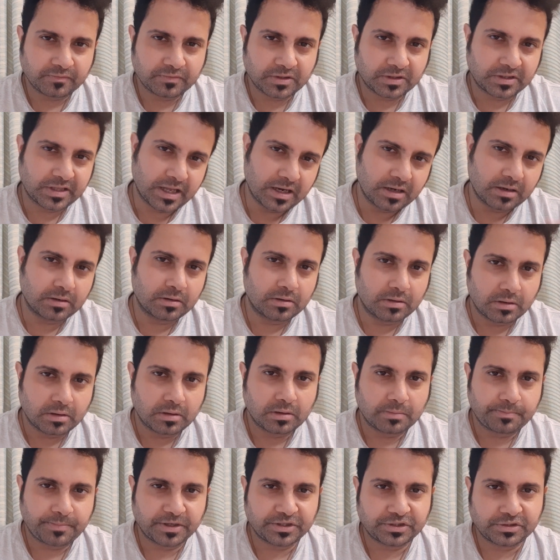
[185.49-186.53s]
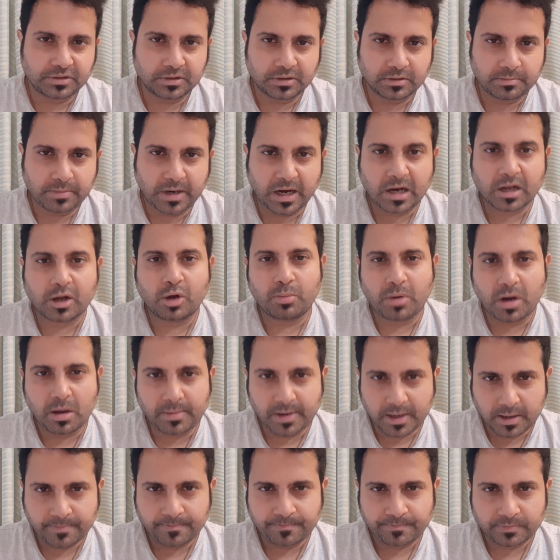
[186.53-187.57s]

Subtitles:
the then President Barack Obama,